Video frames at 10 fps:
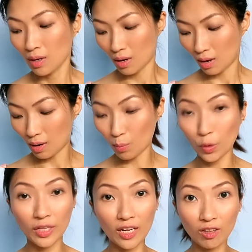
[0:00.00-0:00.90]

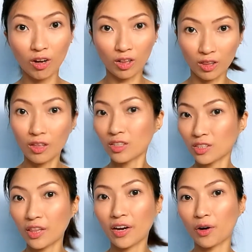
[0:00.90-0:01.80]
when Inglot does
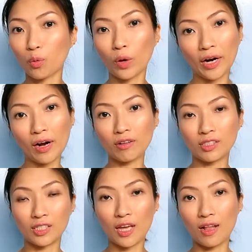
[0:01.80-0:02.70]
their warehouse
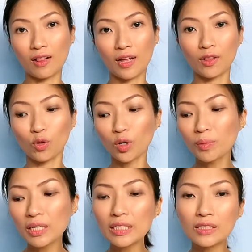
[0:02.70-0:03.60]
sale, and
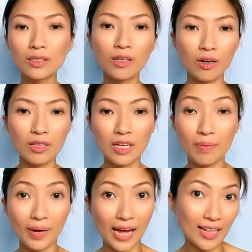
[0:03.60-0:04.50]
normally it's done in
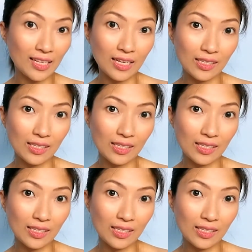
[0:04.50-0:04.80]
Makati.